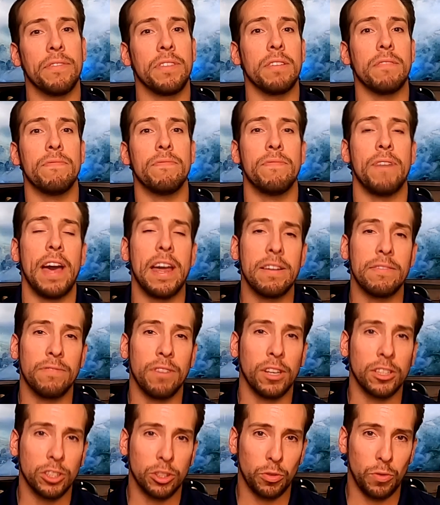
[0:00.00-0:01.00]
of the Fed
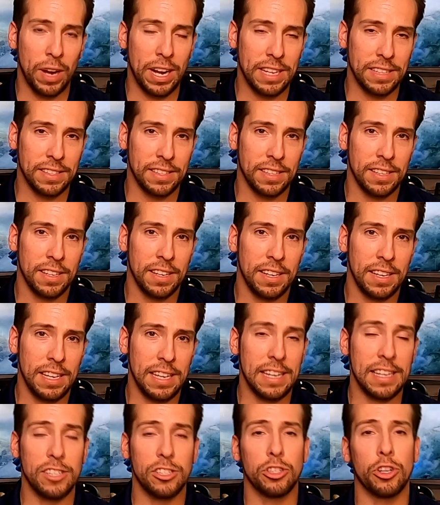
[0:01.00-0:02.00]
funds rate
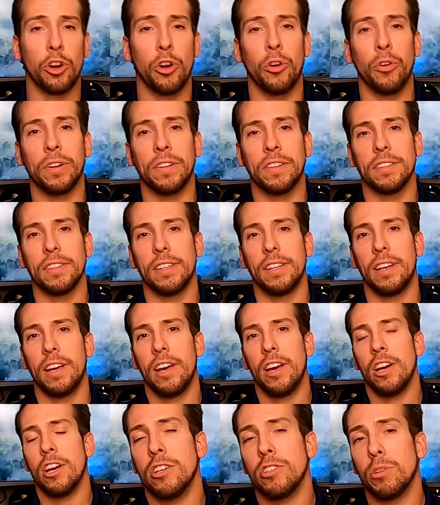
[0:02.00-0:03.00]
is currently.
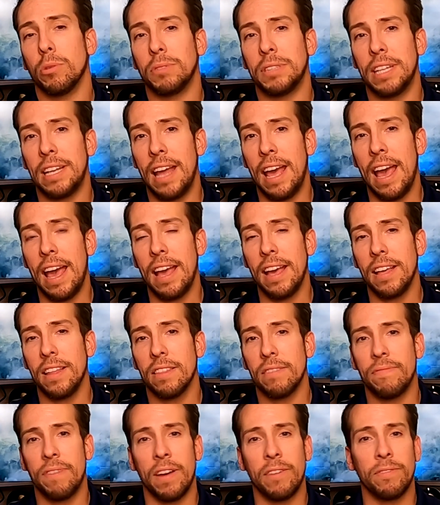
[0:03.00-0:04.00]
So today,
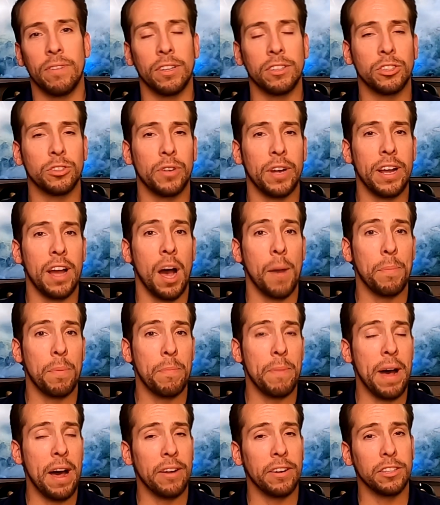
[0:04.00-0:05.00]
the Fed funds rate upper
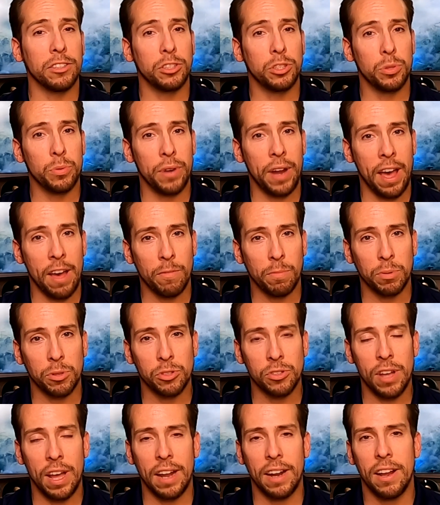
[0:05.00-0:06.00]
bound is
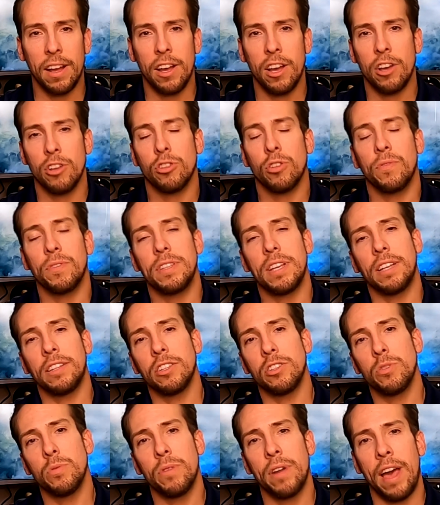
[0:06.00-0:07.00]
2.5%. So if you take
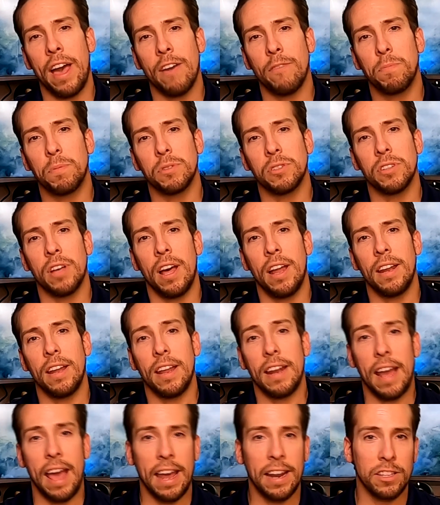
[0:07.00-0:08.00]
the 2.5%
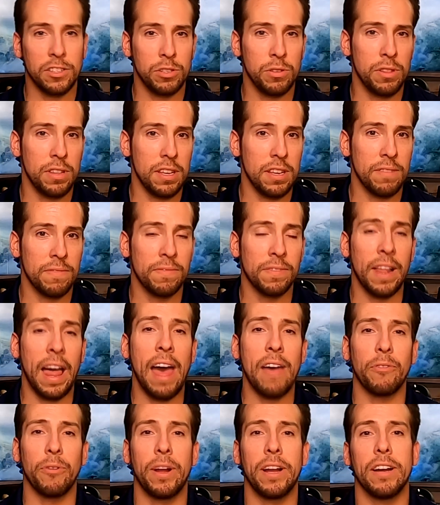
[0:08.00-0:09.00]
and add it to the
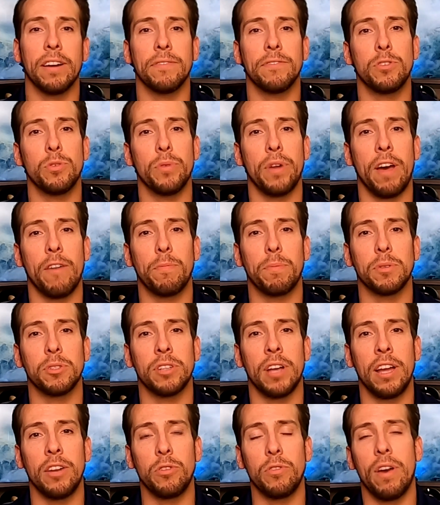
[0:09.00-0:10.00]
flat rate of
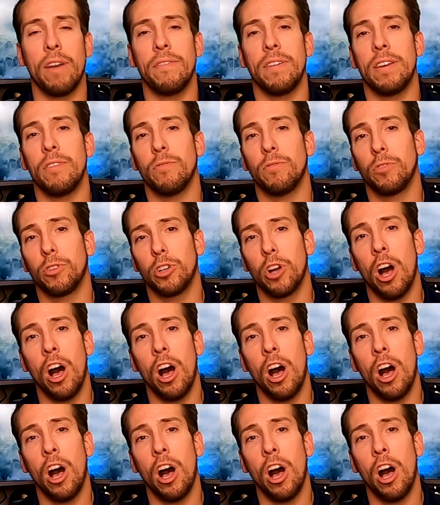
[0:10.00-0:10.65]
2.5%, you have a